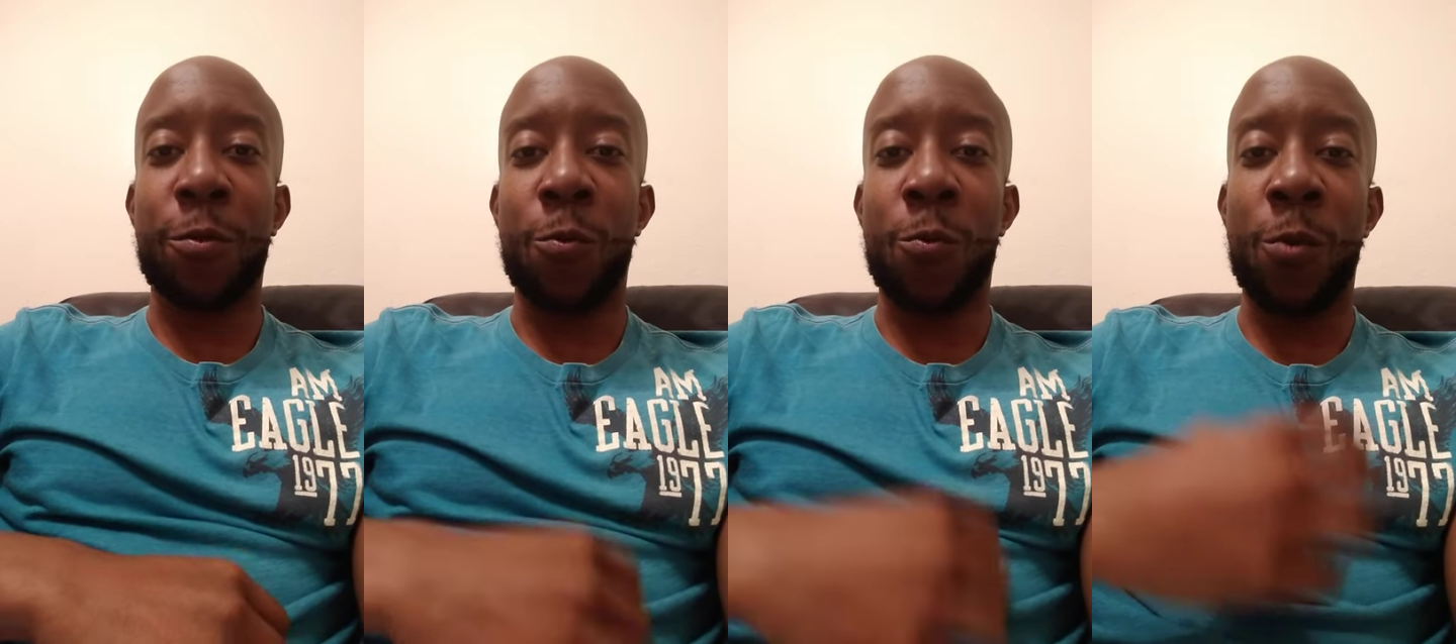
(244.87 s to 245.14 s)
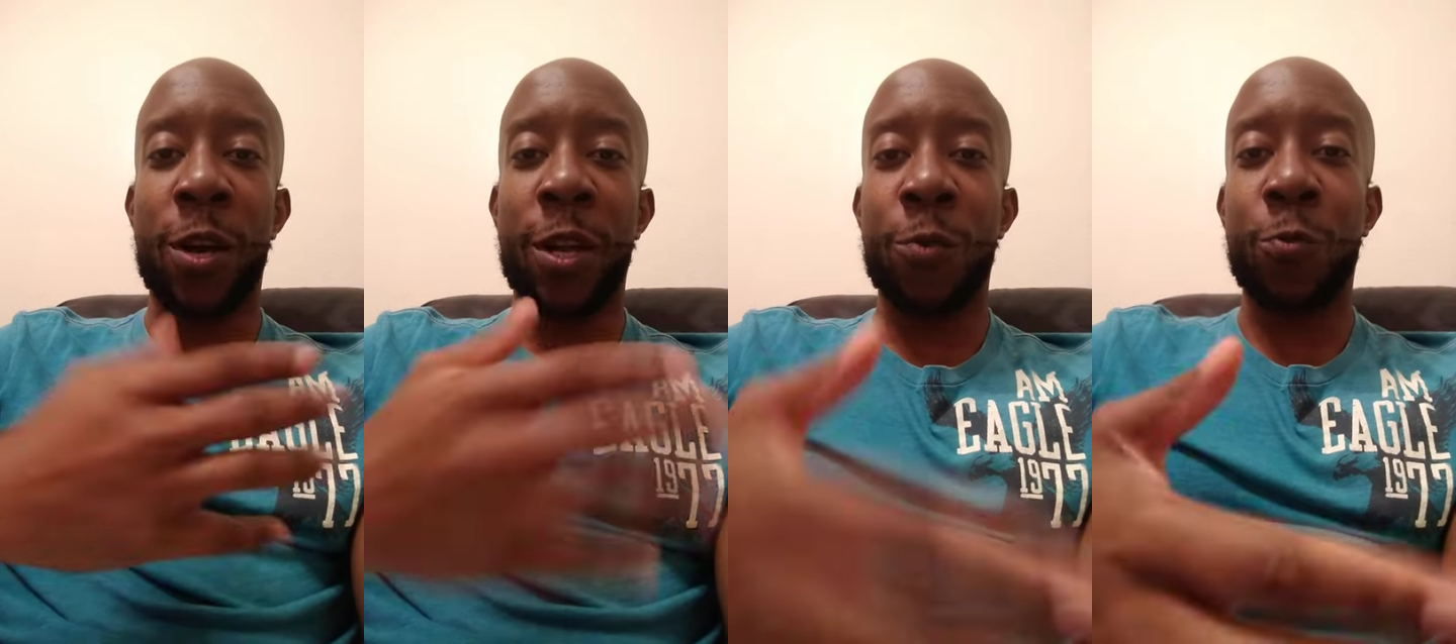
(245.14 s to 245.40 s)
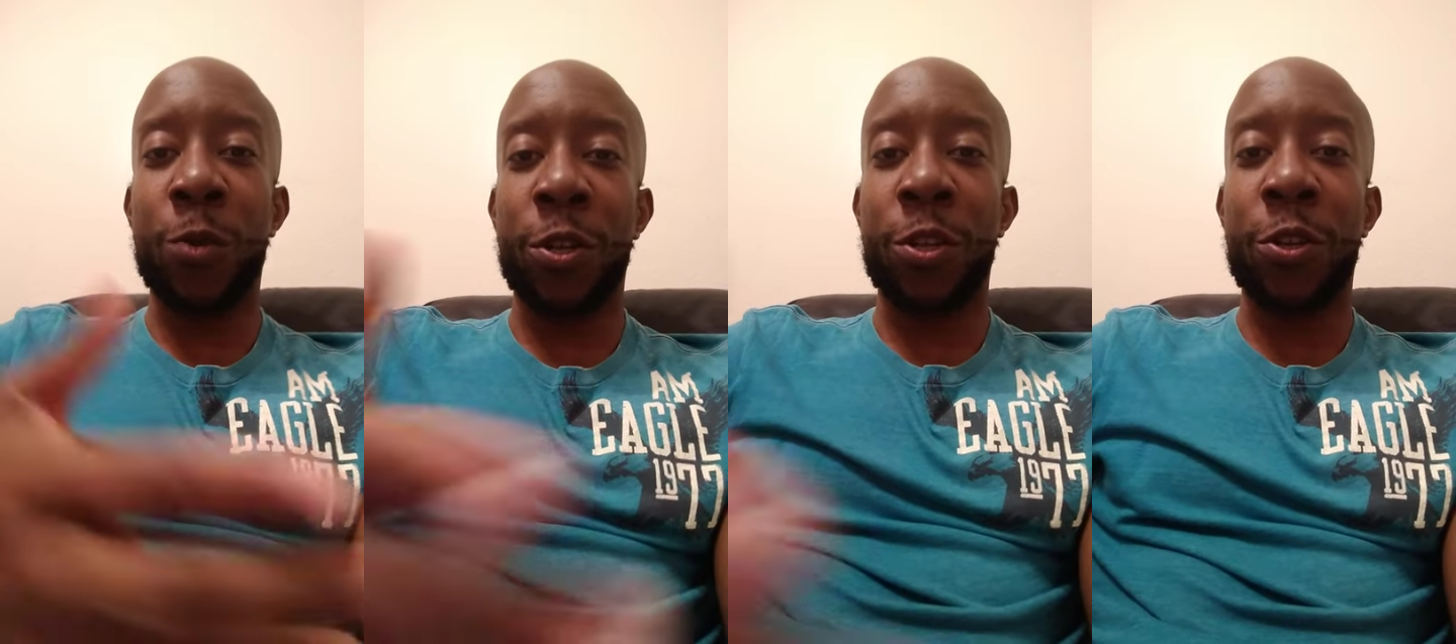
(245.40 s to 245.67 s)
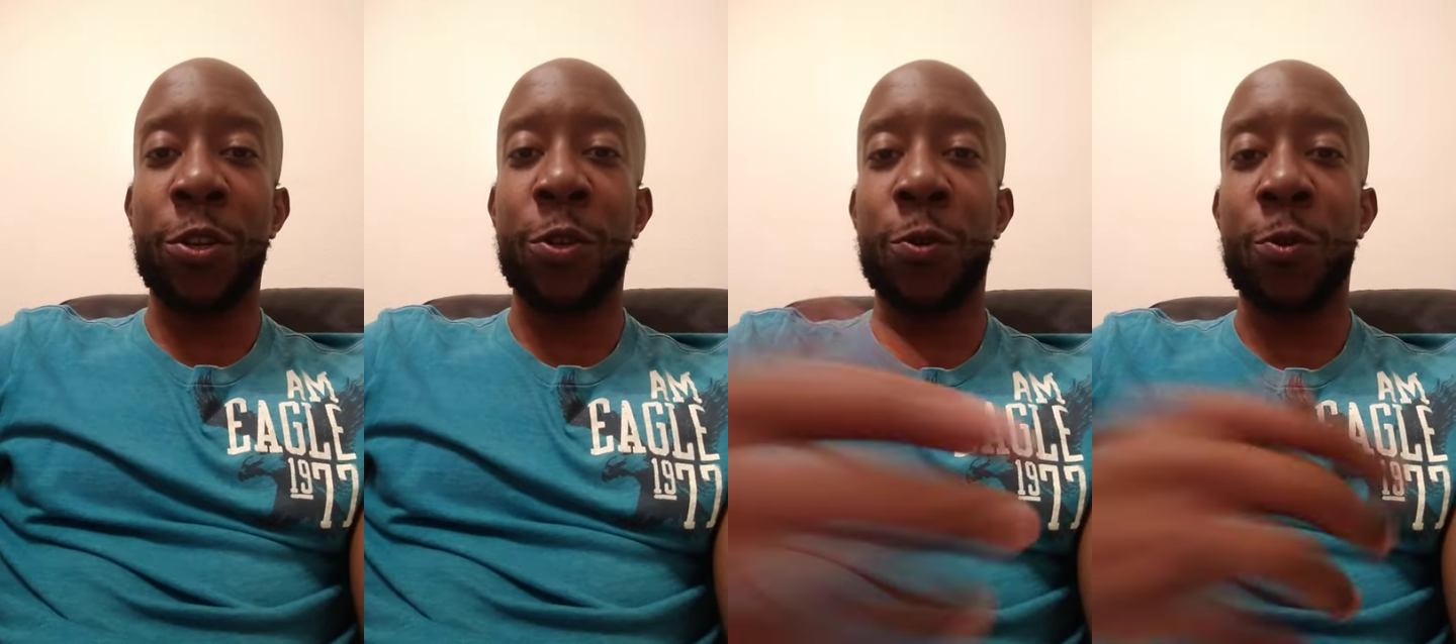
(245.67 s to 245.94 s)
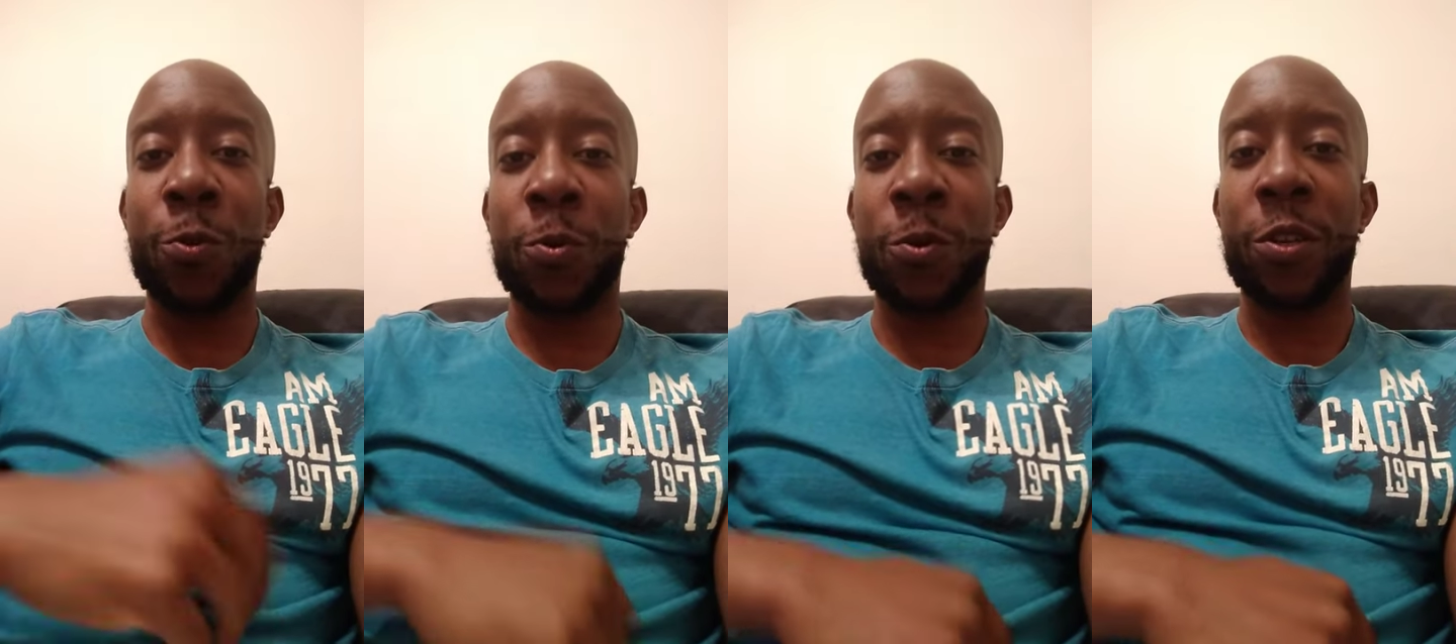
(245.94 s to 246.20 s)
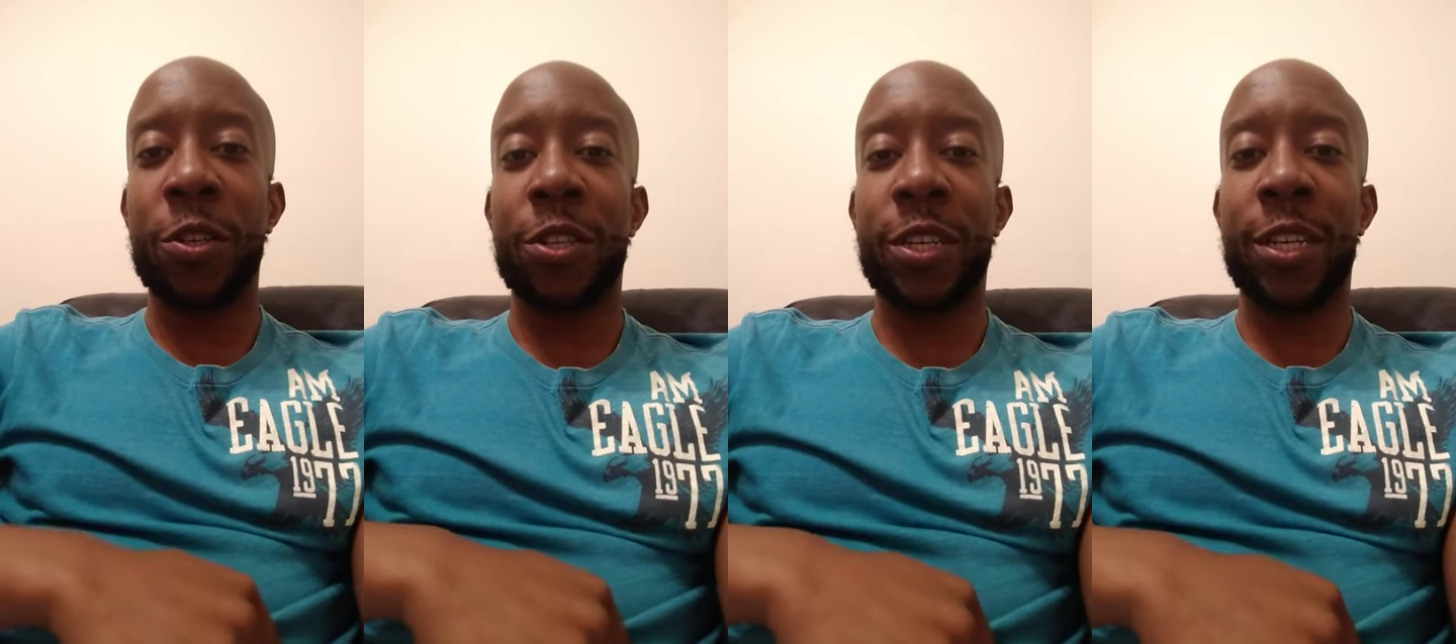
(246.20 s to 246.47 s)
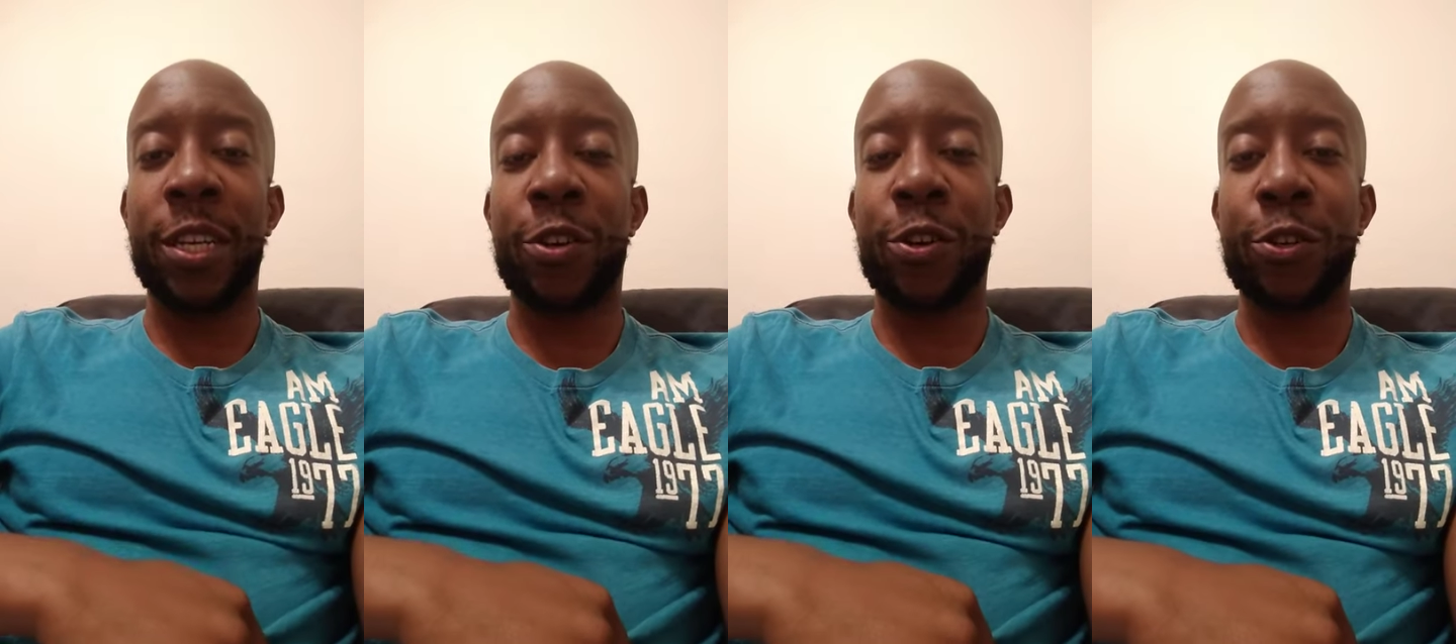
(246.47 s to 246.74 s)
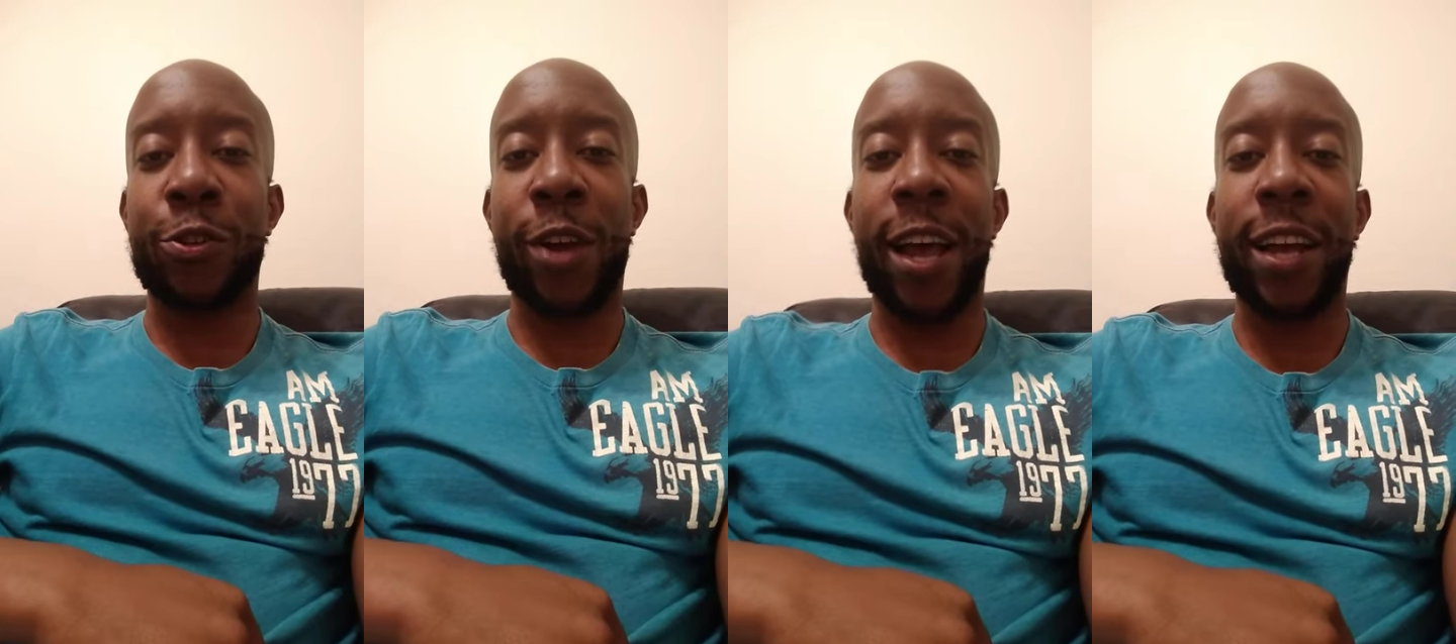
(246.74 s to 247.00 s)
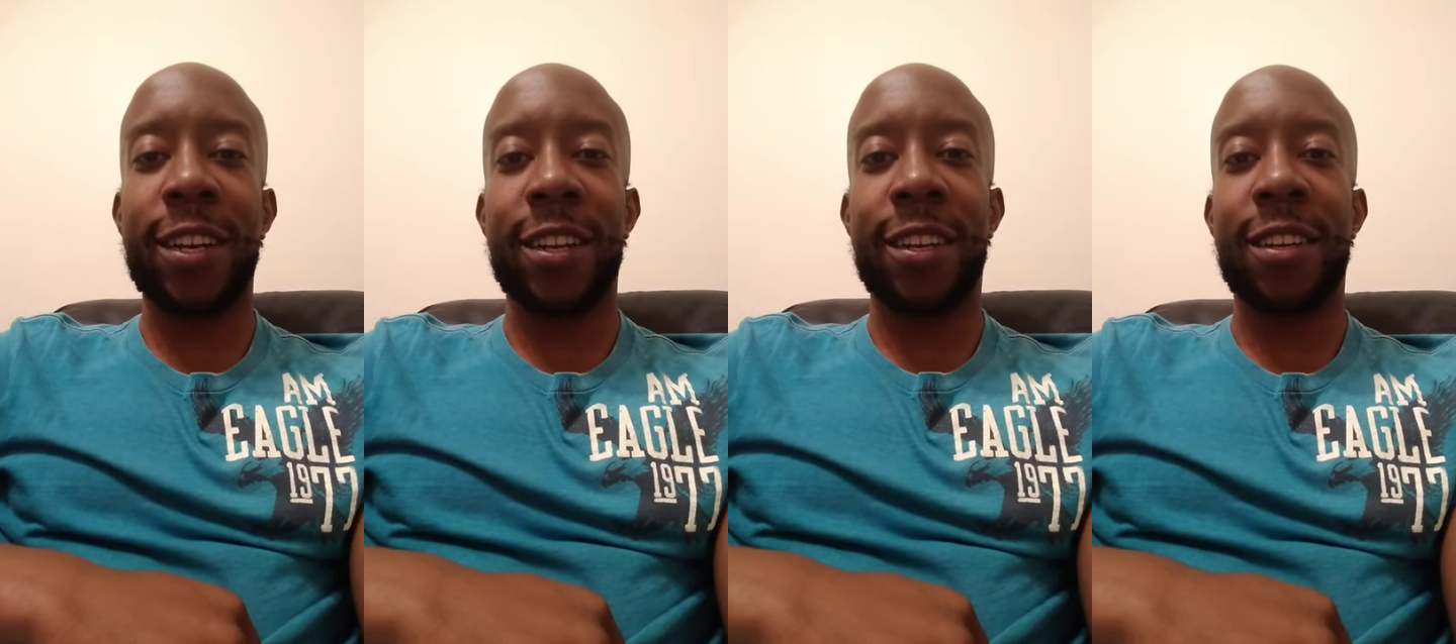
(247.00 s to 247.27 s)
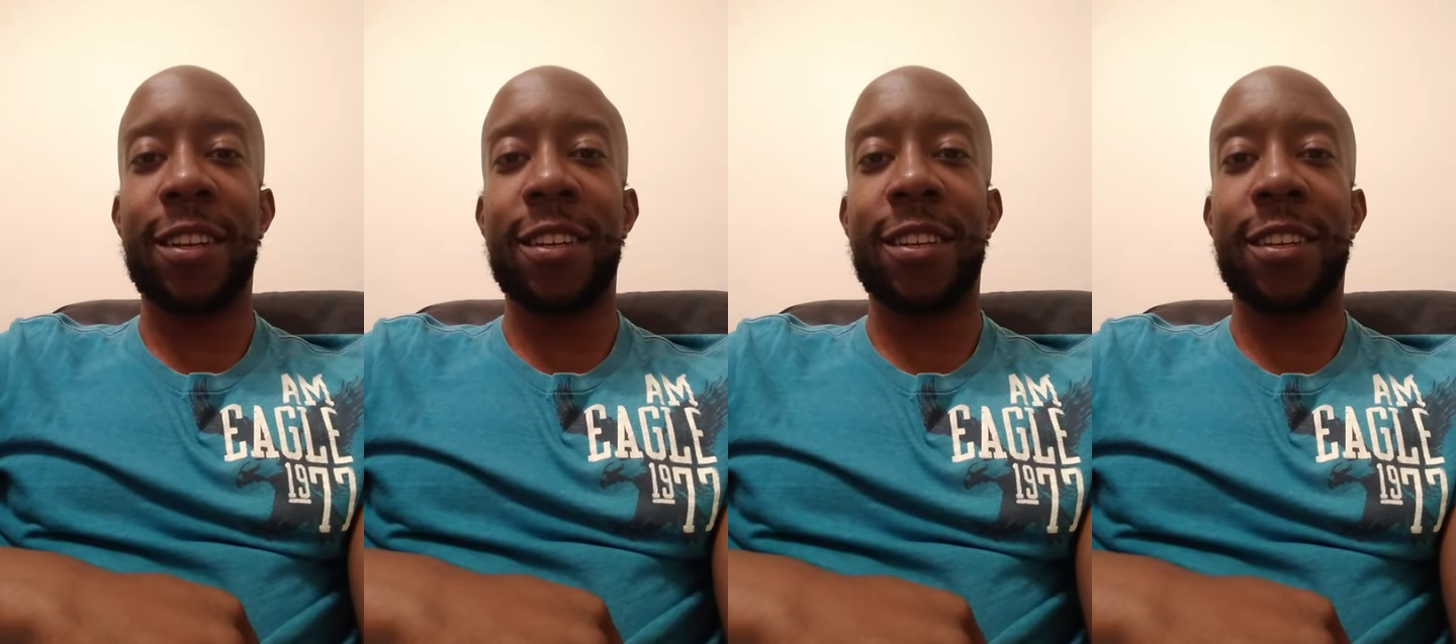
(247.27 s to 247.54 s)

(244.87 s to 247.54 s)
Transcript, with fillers: what will you do to get her attracted?